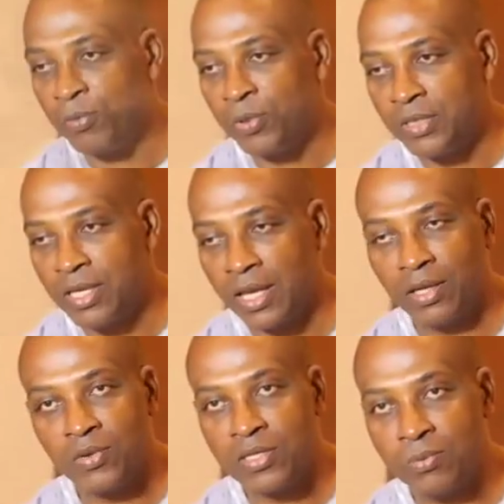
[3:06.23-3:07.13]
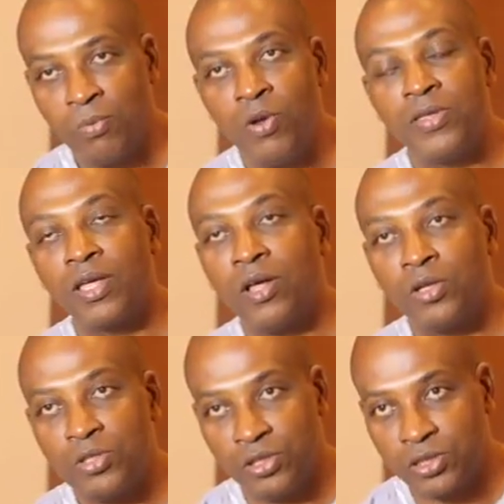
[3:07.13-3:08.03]
to Presec, it was both a
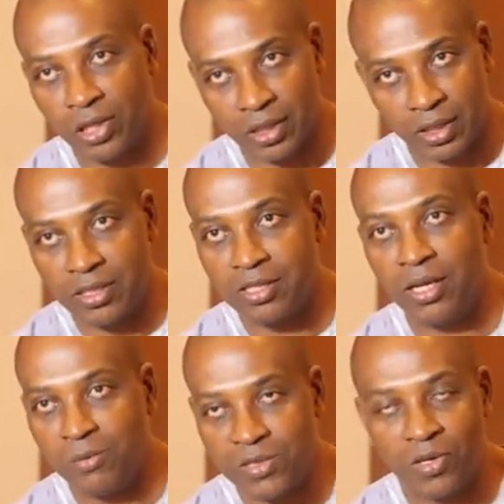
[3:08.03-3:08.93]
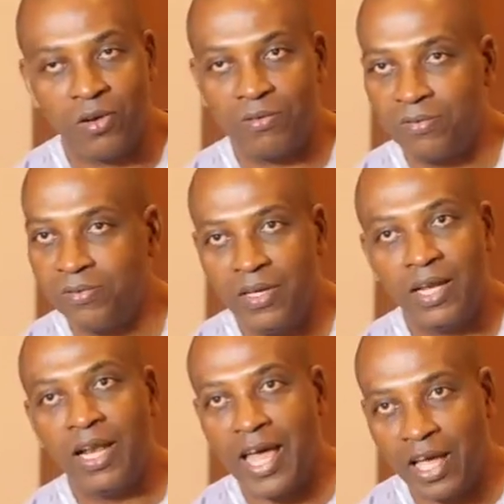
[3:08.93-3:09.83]
culture shock in terms of
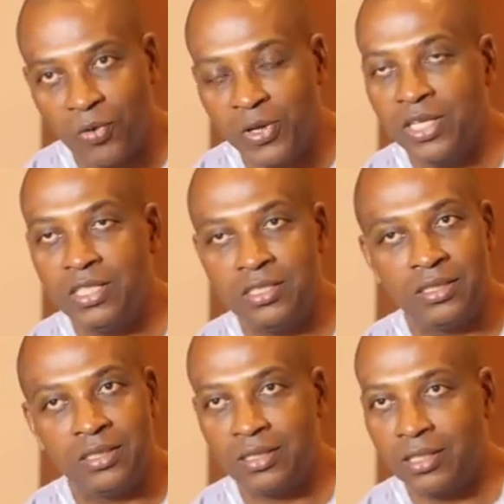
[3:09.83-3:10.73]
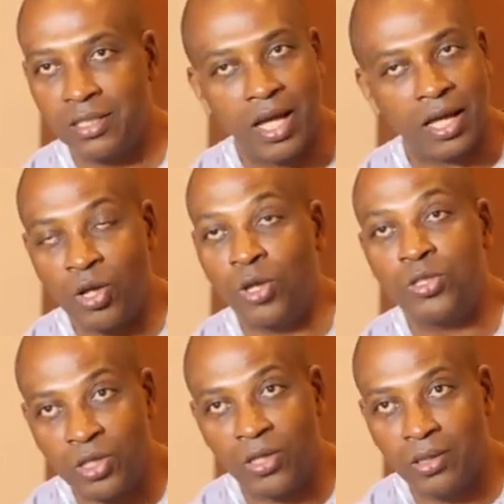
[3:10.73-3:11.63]
language,
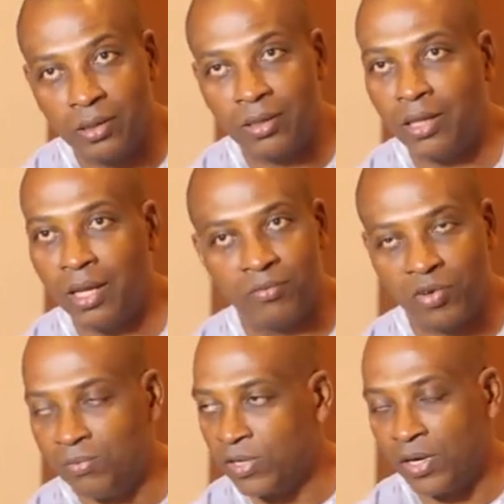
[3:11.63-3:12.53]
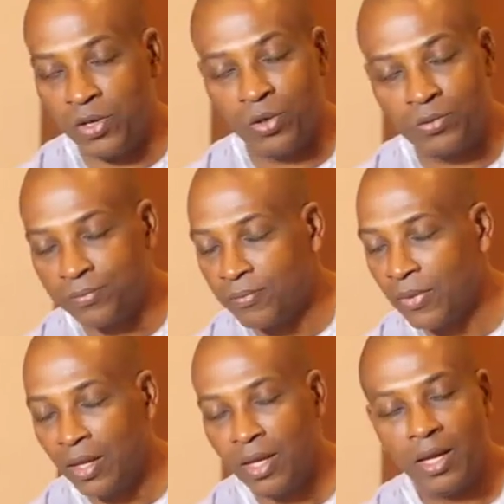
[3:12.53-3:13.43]
culture from Sierra Leone,
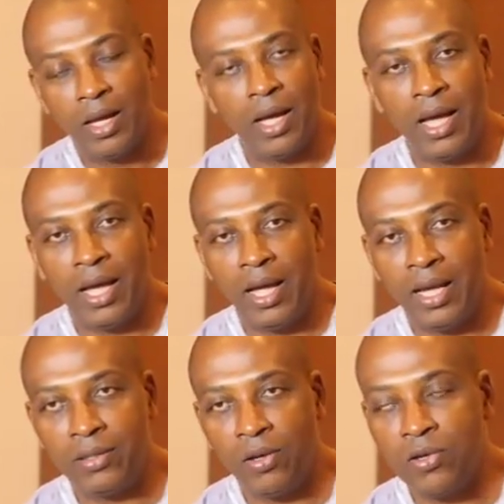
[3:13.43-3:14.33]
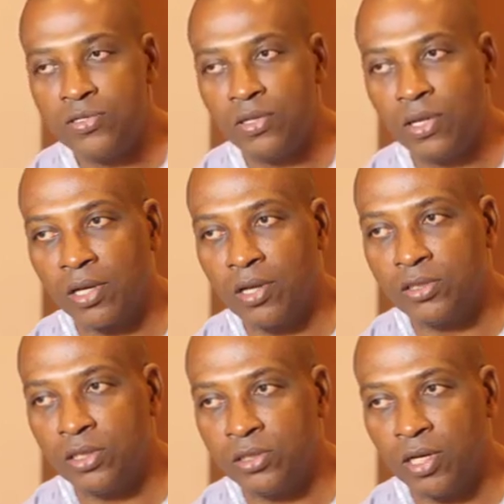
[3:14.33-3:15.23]
and also a
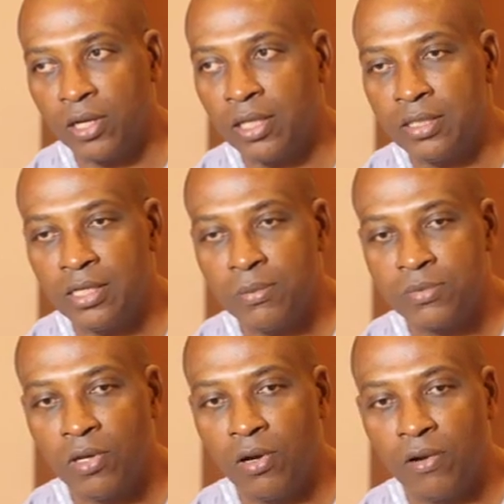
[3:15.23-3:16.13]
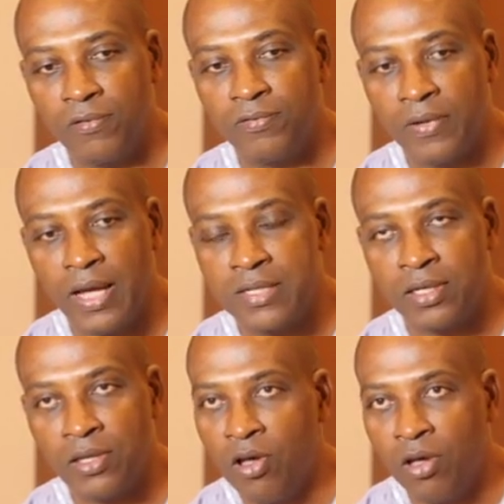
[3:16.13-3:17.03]
culture shock in terms of, as
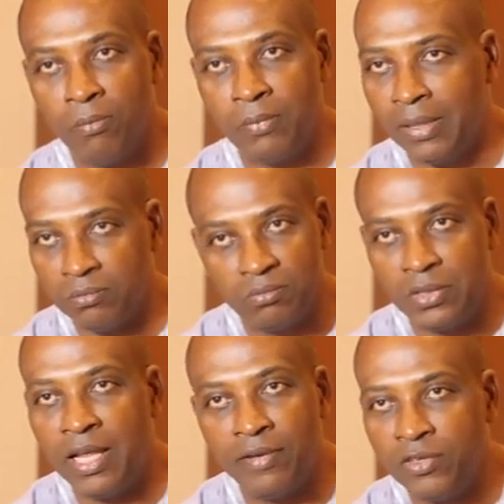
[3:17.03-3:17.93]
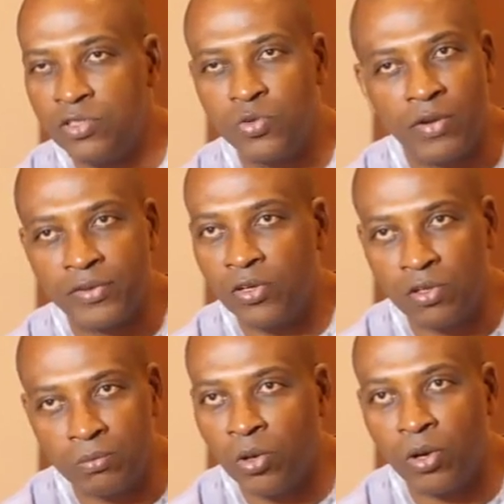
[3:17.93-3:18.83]
a young 11,
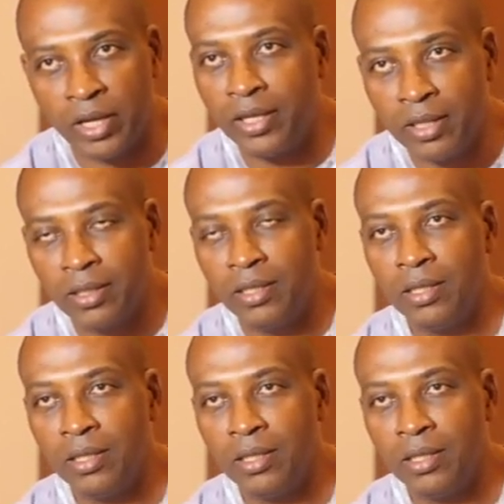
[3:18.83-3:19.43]
12-year-old boy,